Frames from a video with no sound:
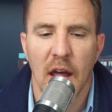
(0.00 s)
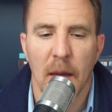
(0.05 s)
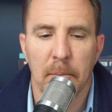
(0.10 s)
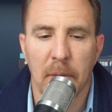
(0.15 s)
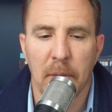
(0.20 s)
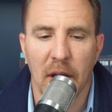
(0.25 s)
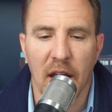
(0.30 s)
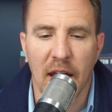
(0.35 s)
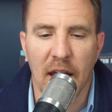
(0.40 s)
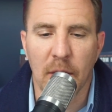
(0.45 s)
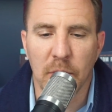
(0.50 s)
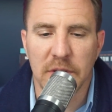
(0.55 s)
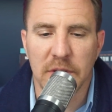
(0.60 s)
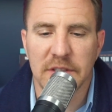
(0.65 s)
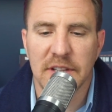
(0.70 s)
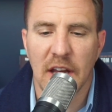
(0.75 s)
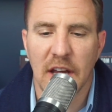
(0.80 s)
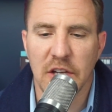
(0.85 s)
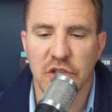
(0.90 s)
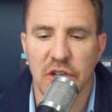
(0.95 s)
But a
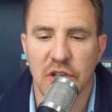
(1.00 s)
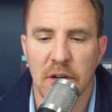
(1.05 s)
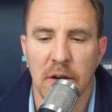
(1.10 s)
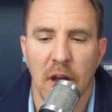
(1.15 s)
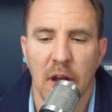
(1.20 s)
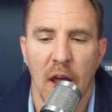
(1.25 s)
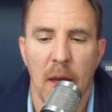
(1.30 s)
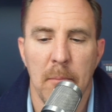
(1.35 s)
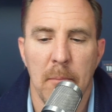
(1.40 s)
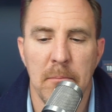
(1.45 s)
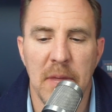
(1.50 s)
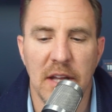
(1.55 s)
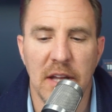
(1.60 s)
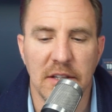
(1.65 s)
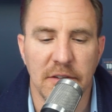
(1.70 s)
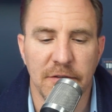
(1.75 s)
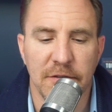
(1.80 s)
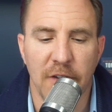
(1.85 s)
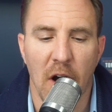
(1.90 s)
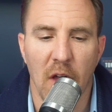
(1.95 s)
recession
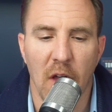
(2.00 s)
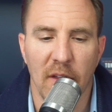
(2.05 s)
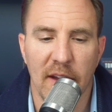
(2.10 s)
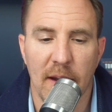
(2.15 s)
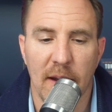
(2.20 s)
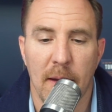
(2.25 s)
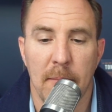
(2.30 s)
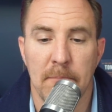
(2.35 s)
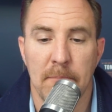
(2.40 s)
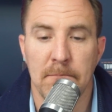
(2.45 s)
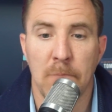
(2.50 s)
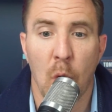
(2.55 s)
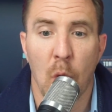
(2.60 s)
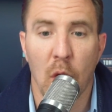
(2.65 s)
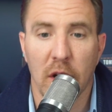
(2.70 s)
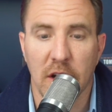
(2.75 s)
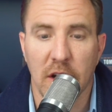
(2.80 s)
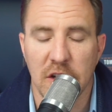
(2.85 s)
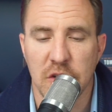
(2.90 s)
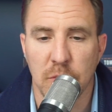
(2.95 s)
means falling
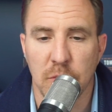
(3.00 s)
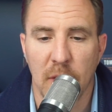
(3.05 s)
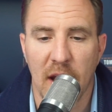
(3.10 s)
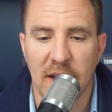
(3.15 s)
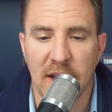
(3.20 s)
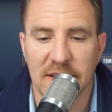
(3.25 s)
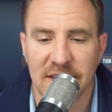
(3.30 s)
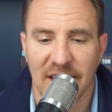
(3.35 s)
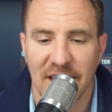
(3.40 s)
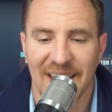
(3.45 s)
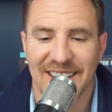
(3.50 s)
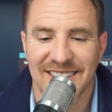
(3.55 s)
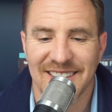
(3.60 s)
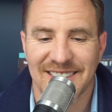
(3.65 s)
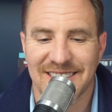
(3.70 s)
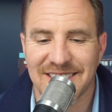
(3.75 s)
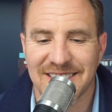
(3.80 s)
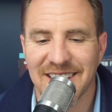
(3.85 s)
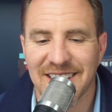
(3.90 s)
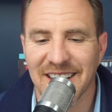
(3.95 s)
mortgage rates
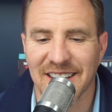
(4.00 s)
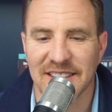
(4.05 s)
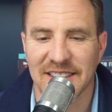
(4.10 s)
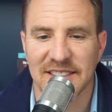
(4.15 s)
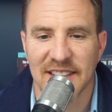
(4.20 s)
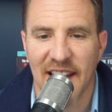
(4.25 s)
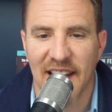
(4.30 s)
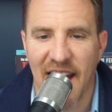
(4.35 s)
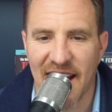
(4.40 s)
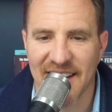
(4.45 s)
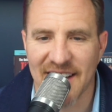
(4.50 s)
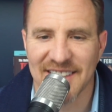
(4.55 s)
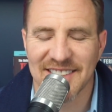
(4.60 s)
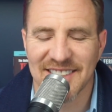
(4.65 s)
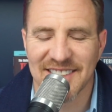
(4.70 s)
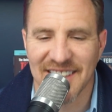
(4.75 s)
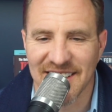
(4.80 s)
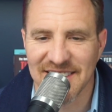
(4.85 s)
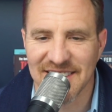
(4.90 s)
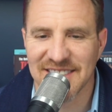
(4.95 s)
6 out of
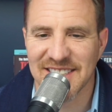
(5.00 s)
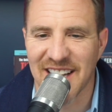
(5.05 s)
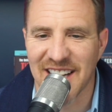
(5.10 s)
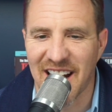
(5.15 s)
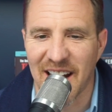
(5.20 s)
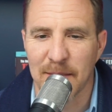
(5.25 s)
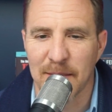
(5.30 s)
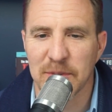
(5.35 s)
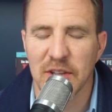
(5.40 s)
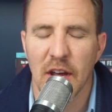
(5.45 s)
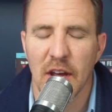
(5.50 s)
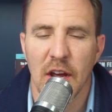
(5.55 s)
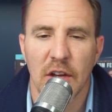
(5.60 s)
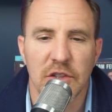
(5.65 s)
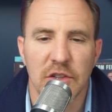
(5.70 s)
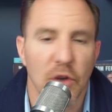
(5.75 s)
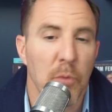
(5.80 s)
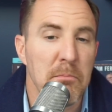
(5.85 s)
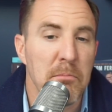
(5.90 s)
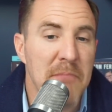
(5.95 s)
6 times.
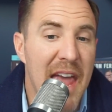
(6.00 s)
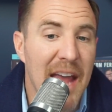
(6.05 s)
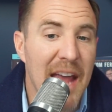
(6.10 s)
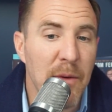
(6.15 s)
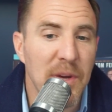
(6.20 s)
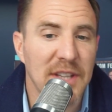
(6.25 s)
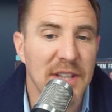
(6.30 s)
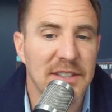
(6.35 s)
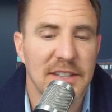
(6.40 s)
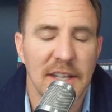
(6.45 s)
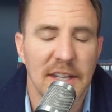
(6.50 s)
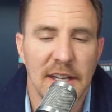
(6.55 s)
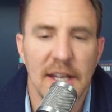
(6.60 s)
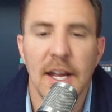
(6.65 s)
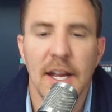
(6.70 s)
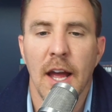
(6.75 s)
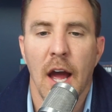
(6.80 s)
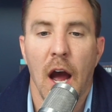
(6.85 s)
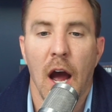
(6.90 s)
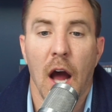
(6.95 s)
So may we see
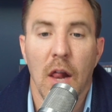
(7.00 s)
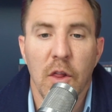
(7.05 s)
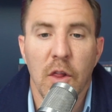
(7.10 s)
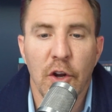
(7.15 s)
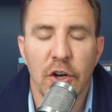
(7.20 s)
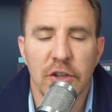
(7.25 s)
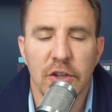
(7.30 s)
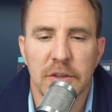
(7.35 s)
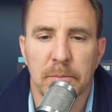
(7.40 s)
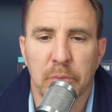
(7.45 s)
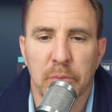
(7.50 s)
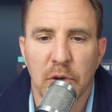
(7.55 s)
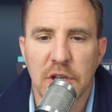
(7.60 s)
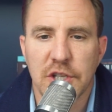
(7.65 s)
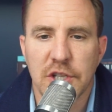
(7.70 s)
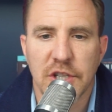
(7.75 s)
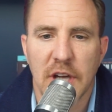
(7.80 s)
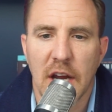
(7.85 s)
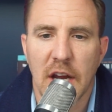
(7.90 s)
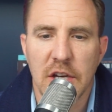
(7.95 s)
a little
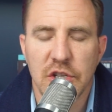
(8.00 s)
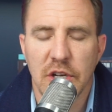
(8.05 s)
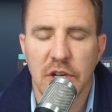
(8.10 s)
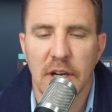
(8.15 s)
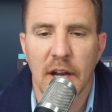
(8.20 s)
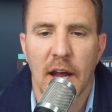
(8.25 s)
depreciation?